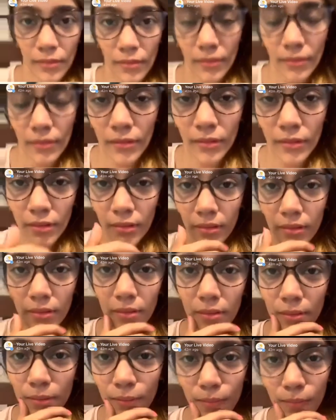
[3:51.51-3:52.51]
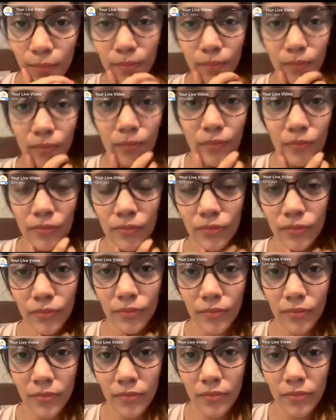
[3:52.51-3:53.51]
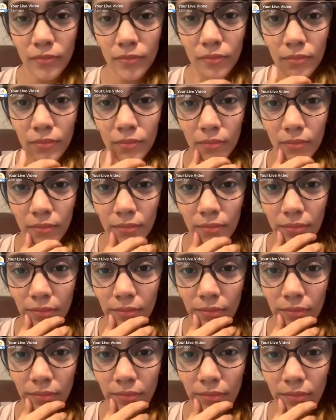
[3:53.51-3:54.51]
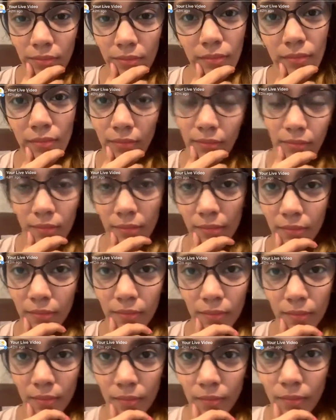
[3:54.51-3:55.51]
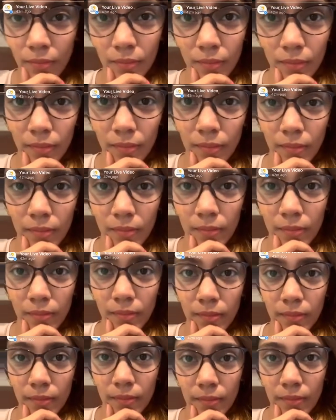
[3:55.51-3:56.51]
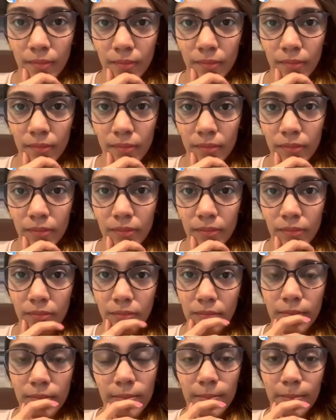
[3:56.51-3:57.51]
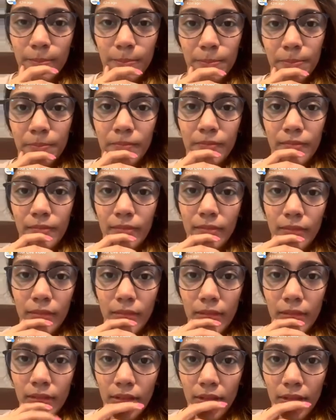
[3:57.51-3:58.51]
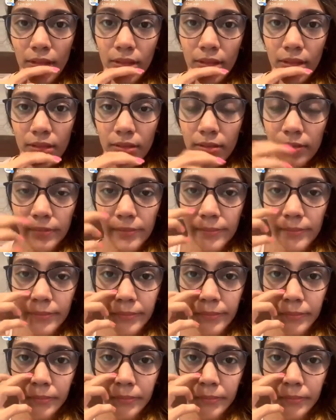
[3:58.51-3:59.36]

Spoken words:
(not speaking)